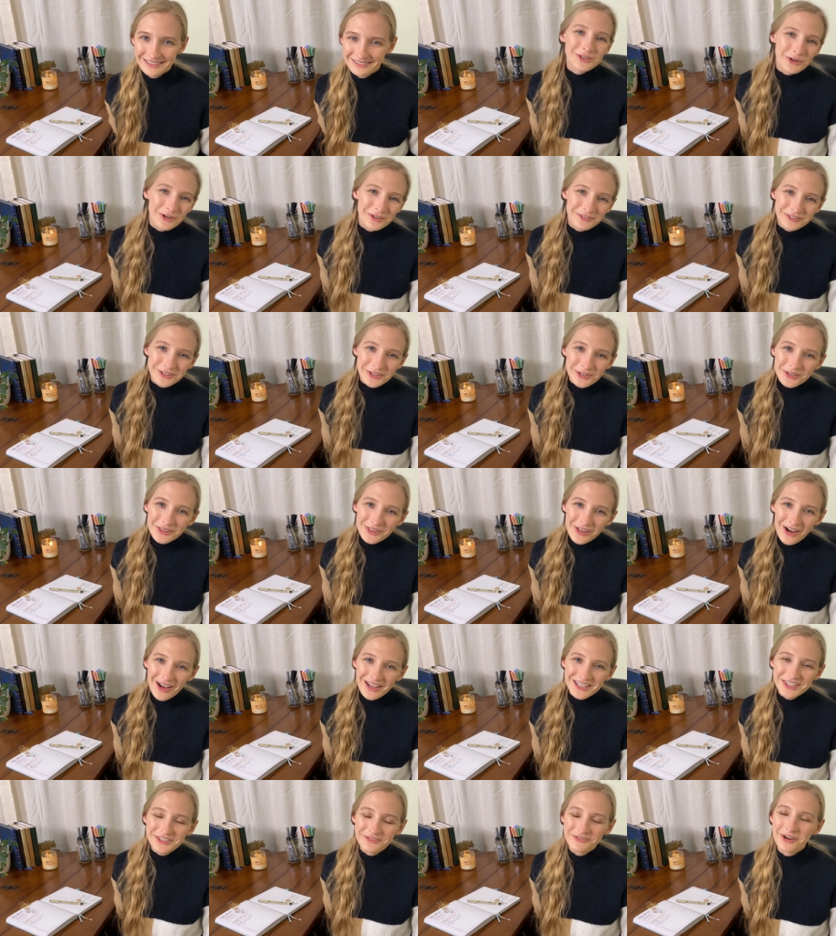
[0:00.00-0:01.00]
So a few
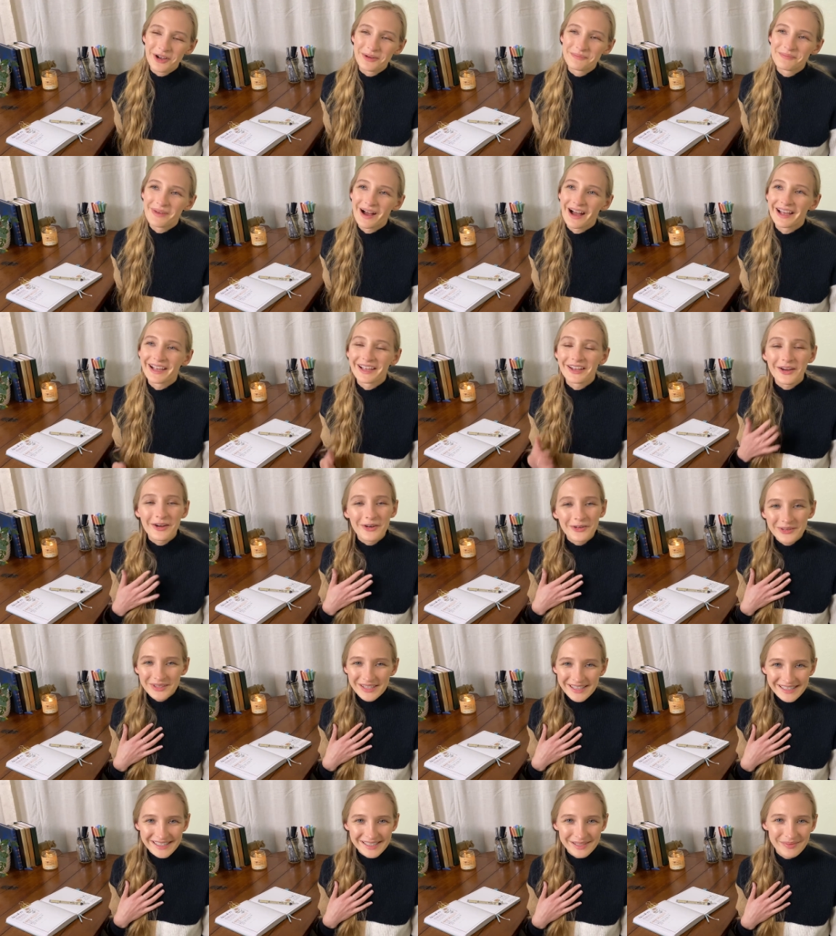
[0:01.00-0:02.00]
thoughts from my
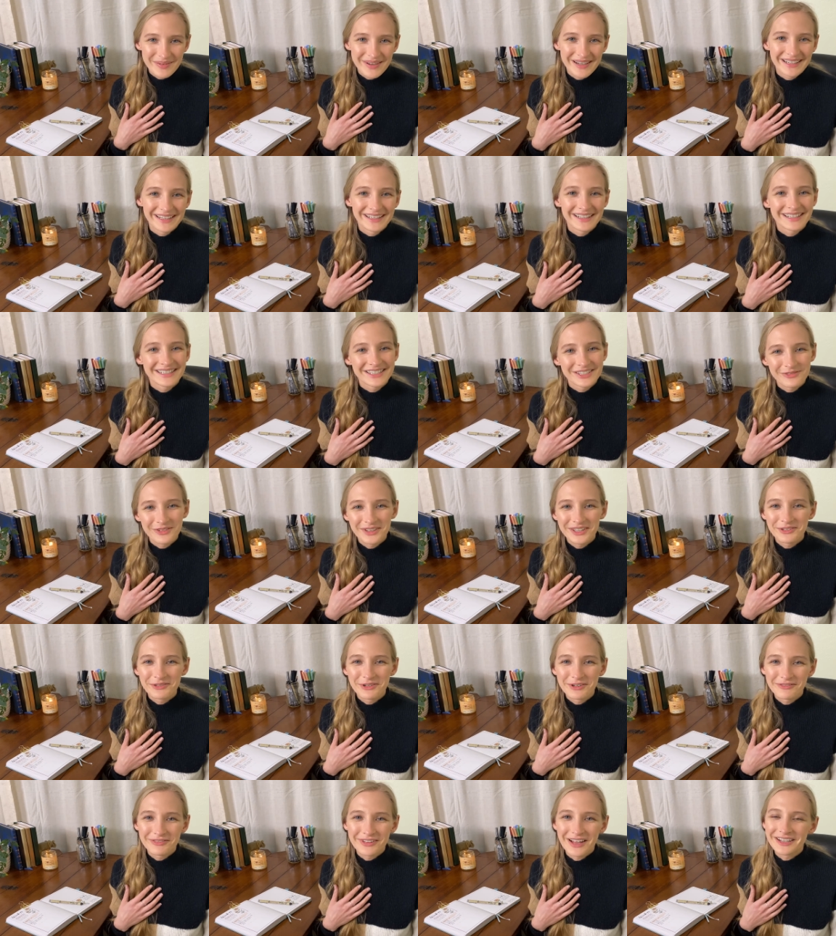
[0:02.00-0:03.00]
own experience with
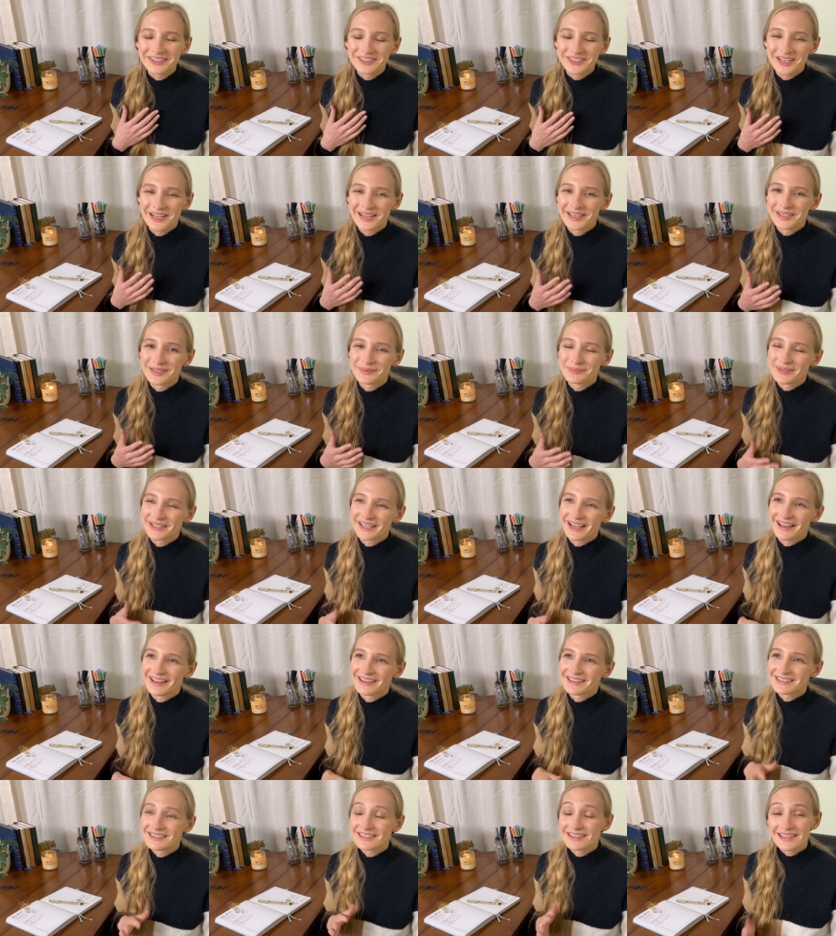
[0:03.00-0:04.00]
reflection,
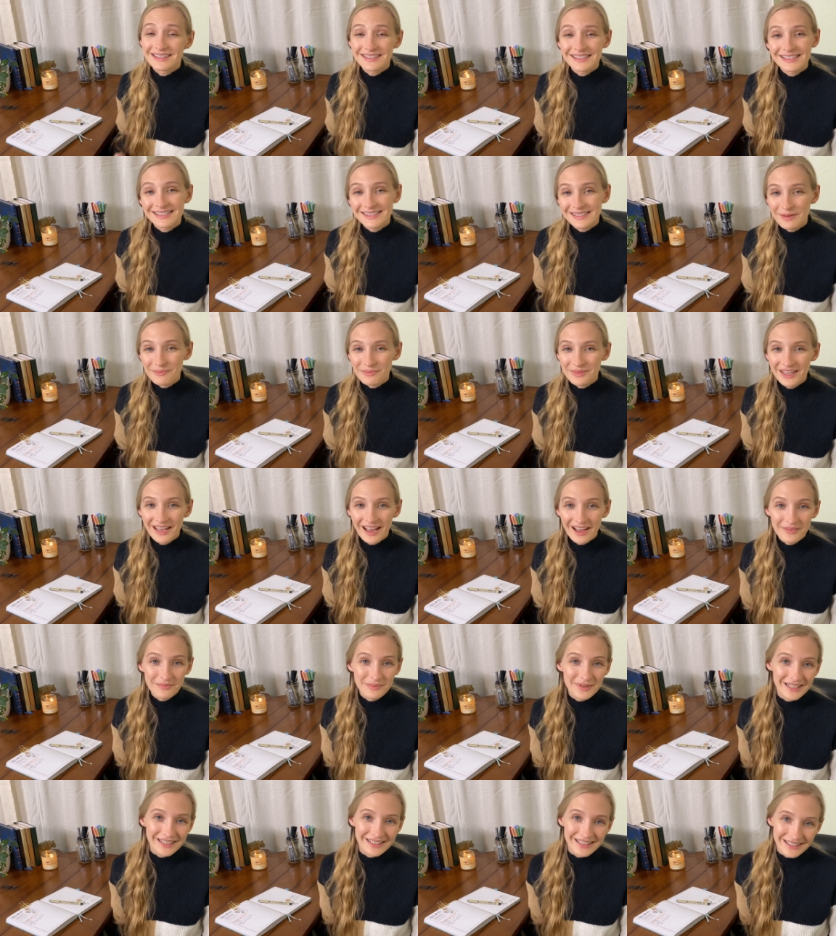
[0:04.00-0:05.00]
because this is something
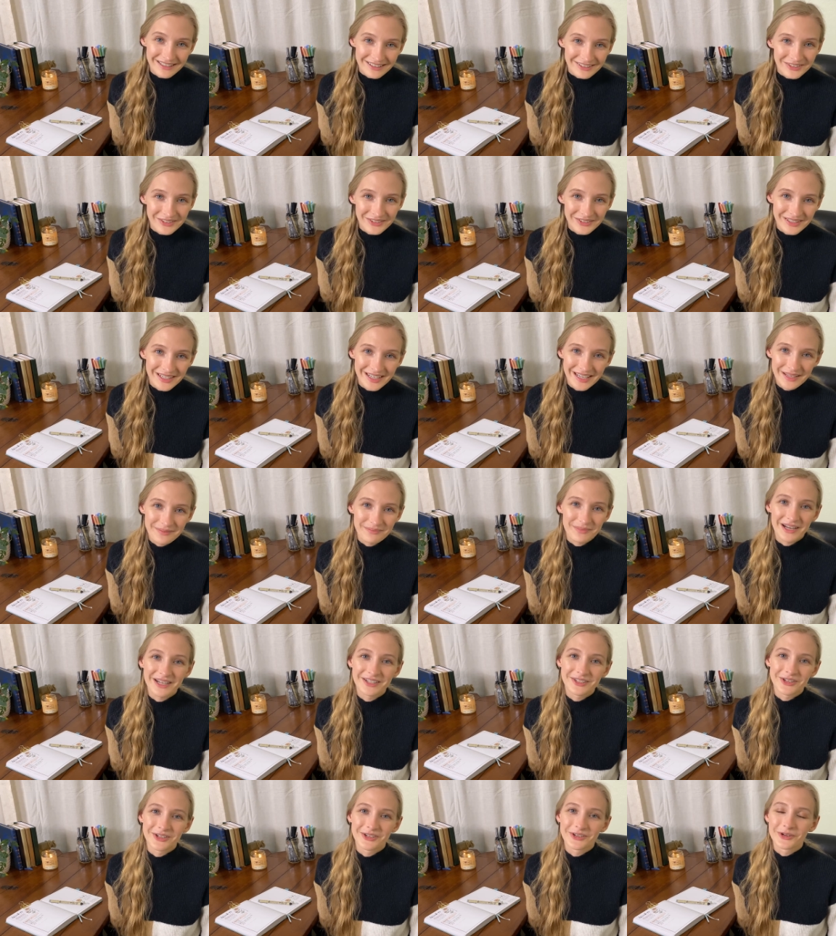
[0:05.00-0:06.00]
I've been including in
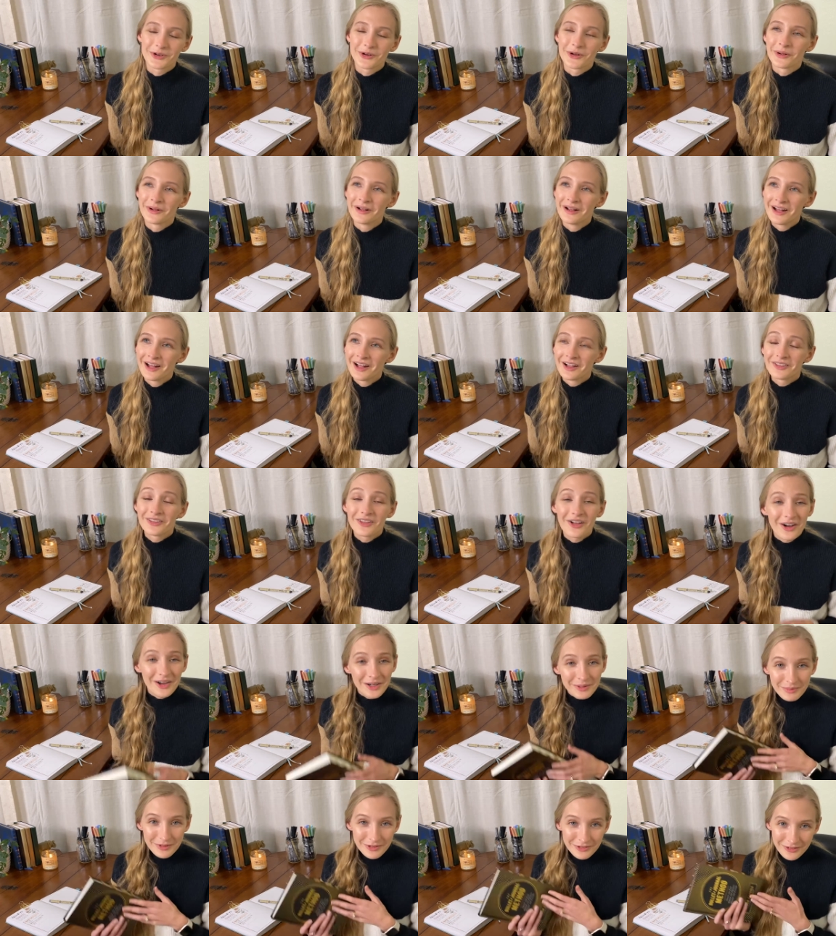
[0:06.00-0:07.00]
my journal
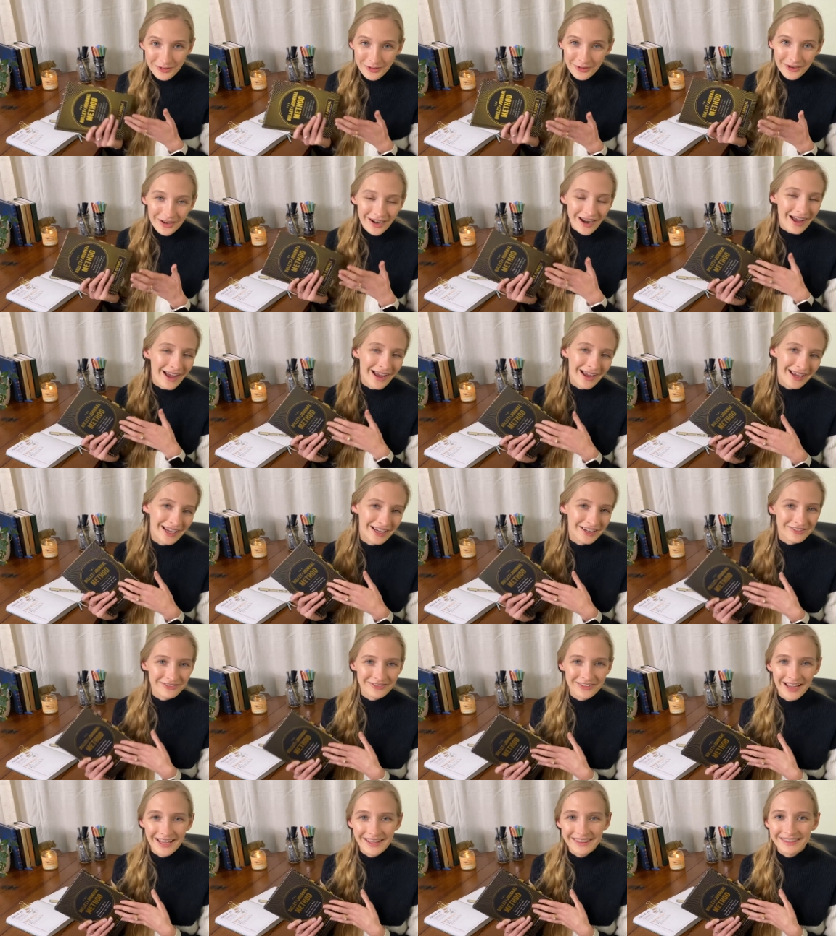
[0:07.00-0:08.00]
long before I
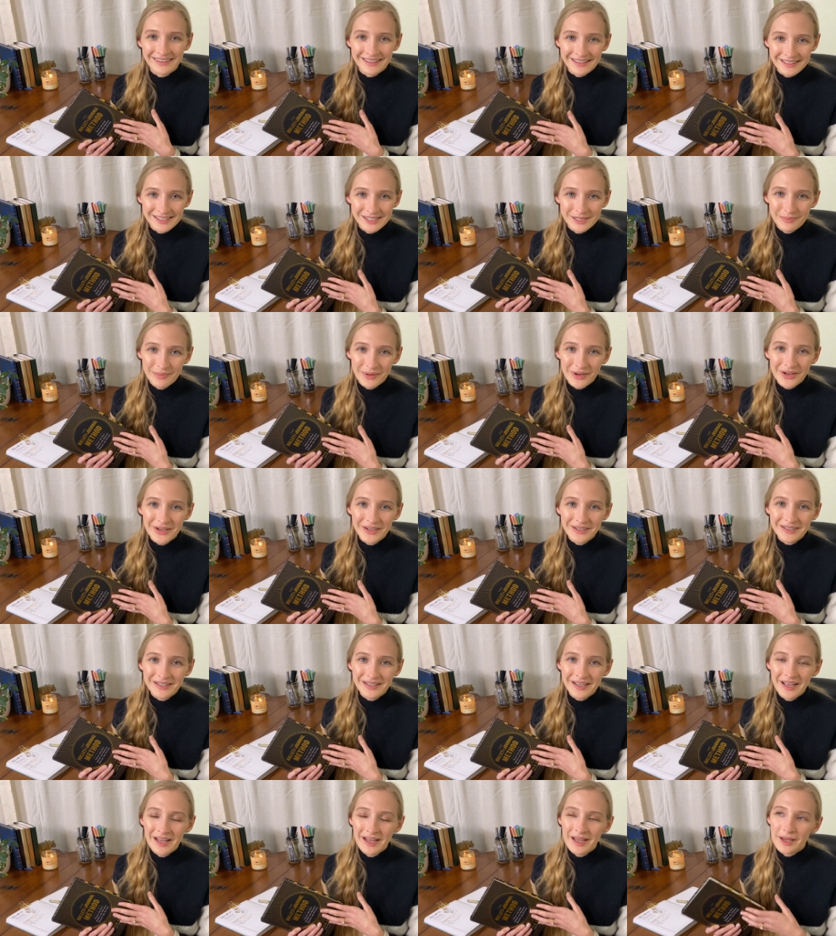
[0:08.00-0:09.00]
read this
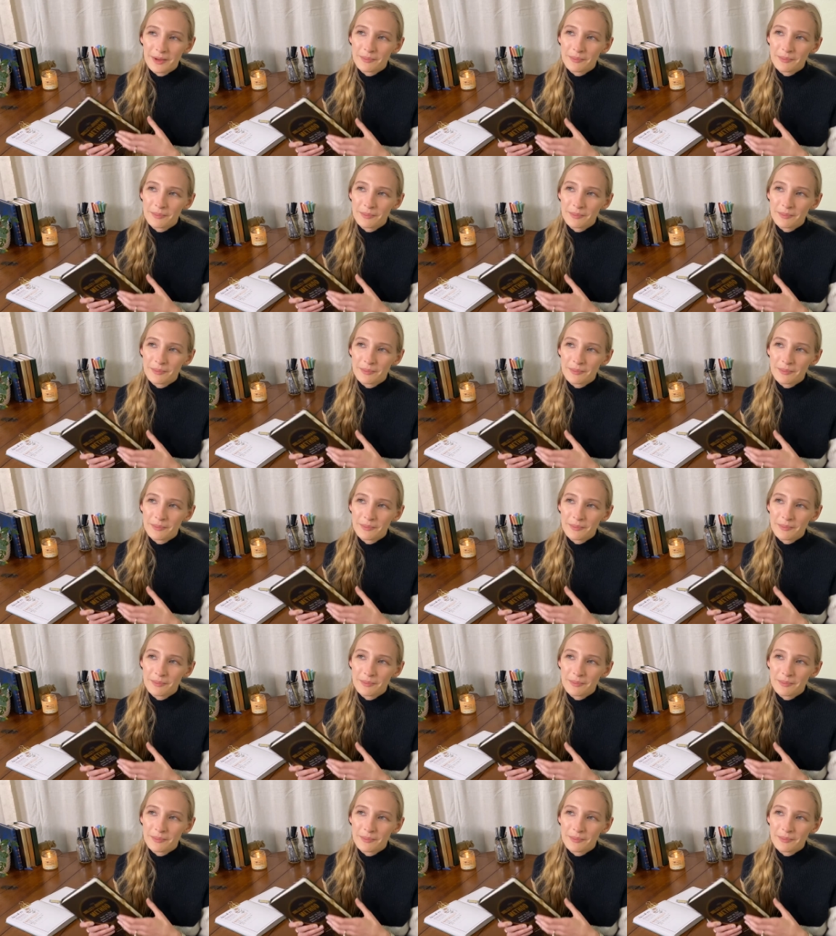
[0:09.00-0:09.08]
book.